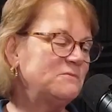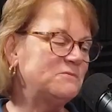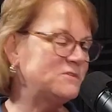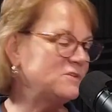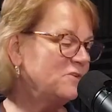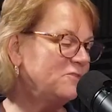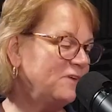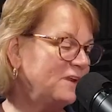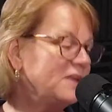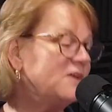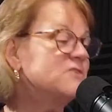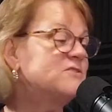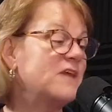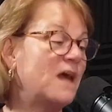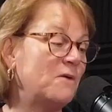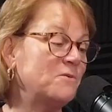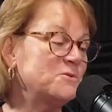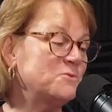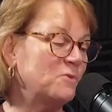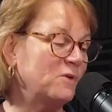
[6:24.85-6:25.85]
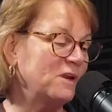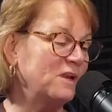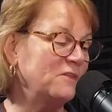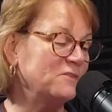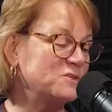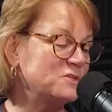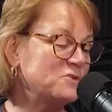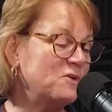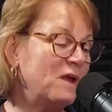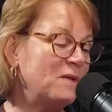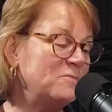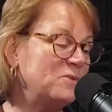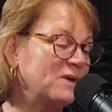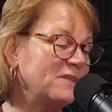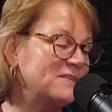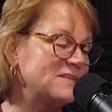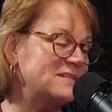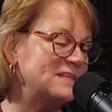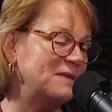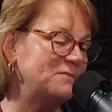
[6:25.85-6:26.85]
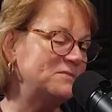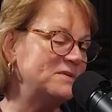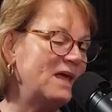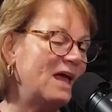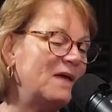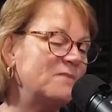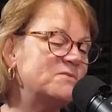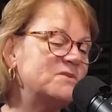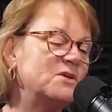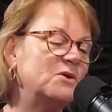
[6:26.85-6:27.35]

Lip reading: was so funny because I was working on the scrapbook at the same time.